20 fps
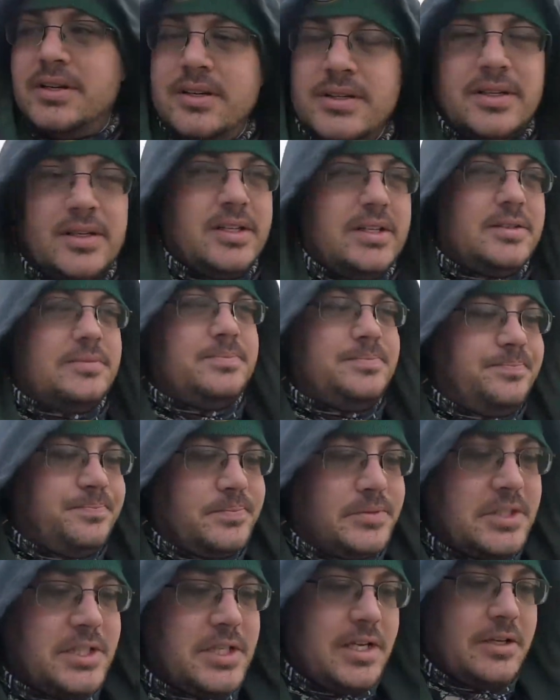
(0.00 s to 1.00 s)
Yeah,
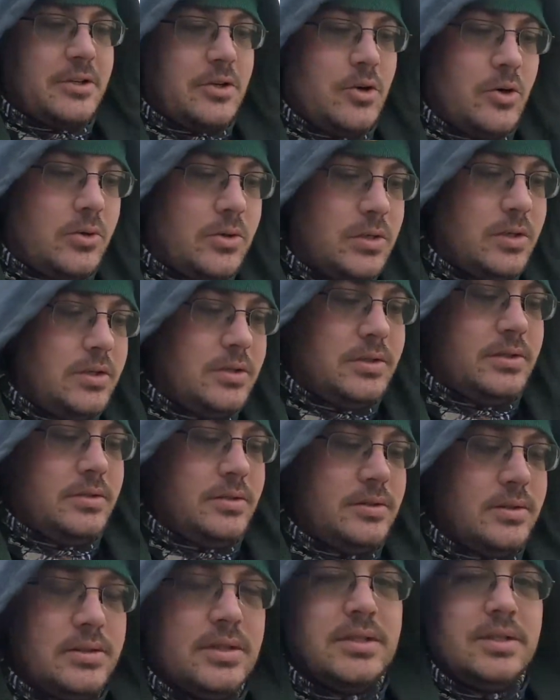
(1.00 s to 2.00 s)
it's kind of cold,
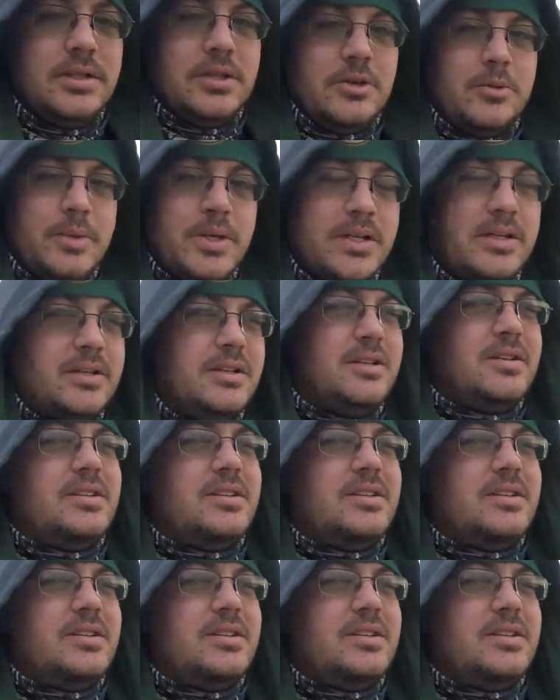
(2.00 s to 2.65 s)
a little bit,